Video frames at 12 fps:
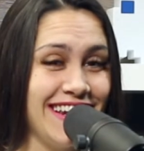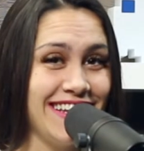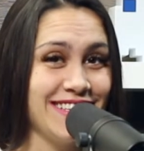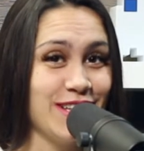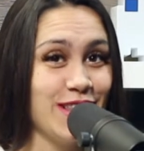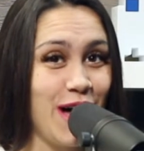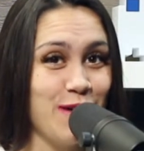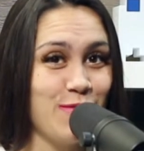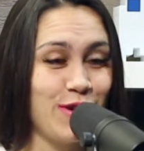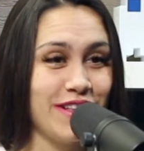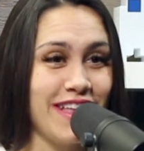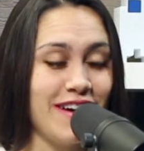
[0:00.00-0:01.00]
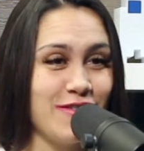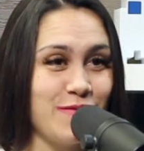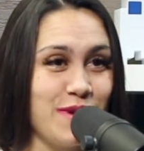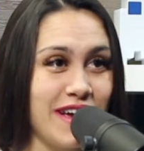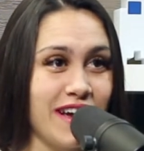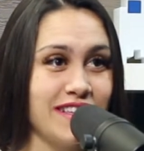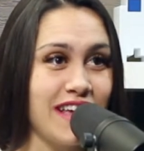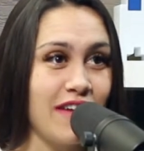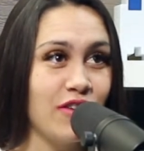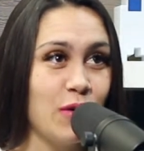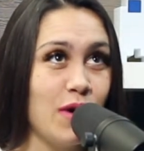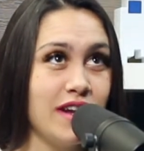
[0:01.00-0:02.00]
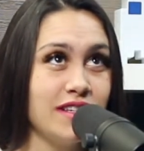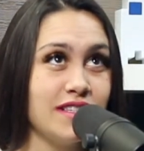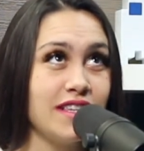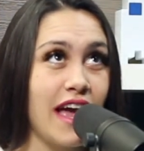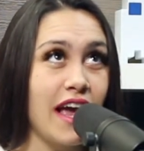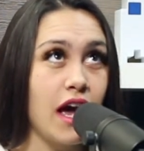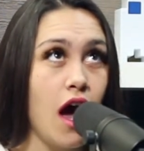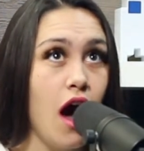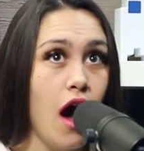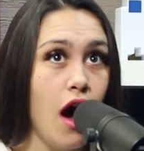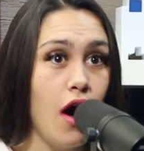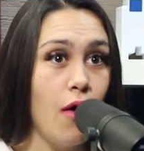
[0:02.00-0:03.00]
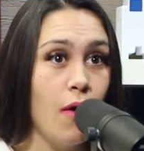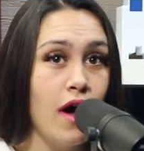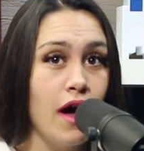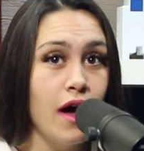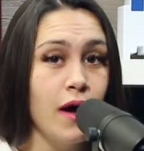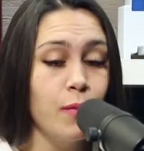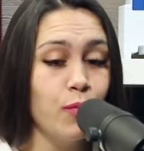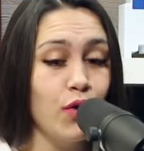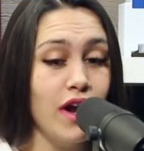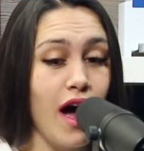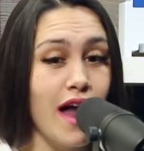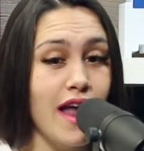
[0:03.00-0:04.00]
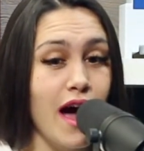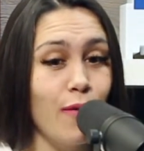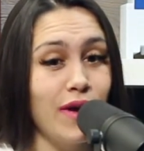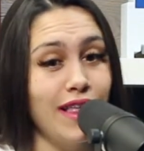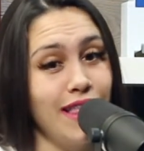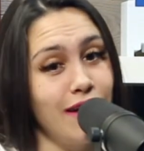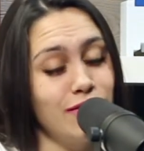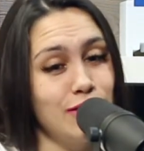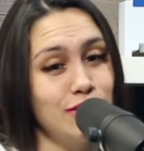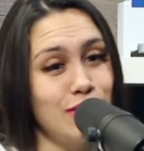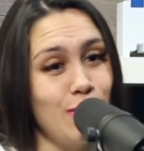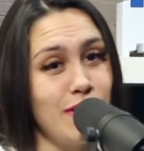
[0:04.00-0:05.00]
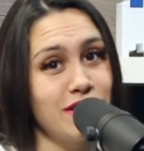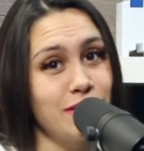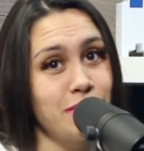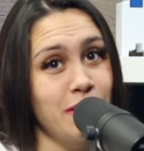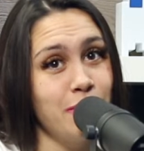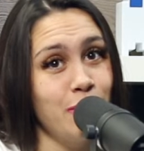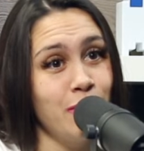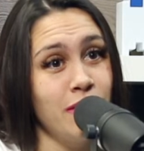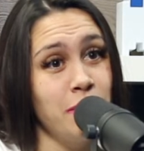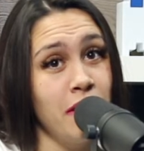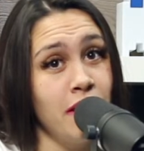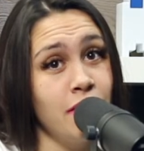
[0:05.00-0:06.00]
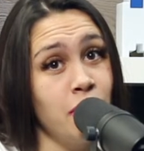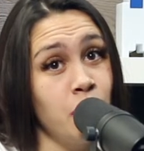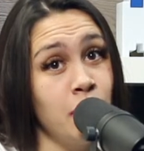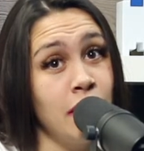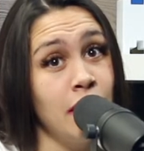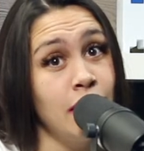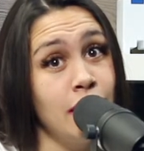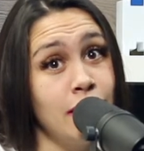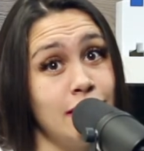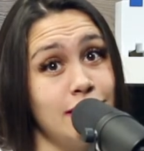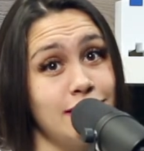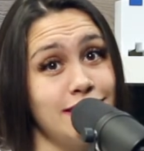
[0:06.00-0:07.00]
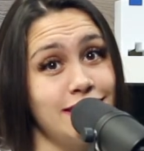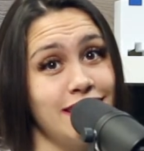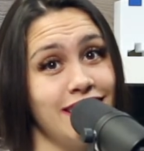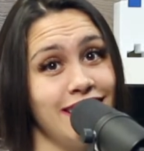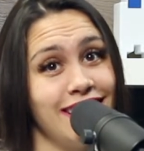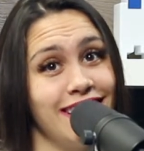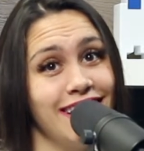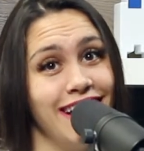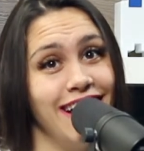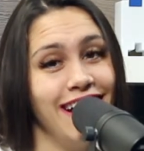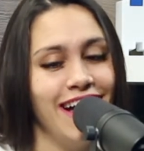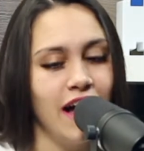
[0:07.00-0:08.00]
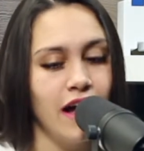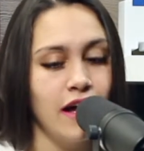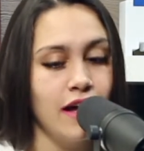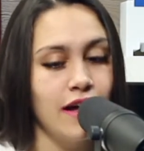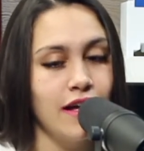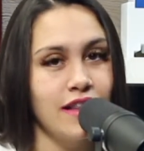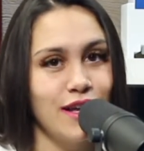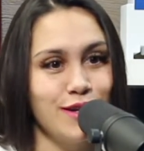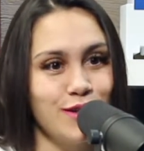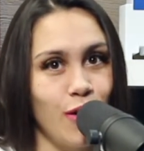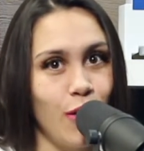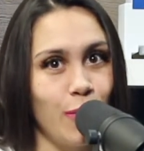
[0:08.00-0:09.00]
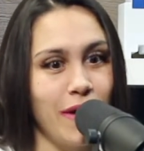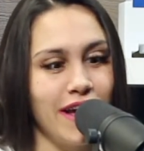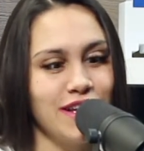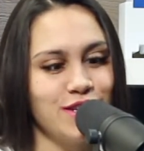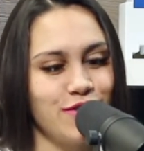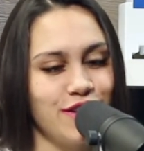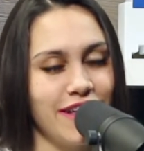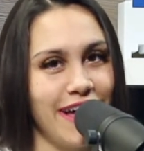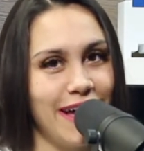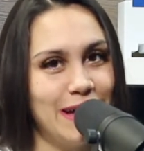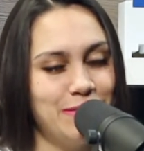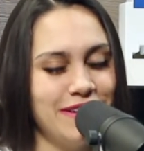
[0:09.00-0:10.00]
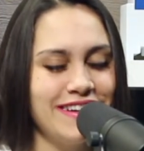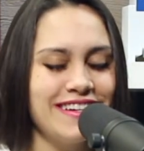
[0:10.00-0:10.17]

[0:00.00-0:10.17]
it needs a lot more love because everyone is like, oh, Brianna, we love you so much. I'm like, but what about everyone else? There's a whole page for them.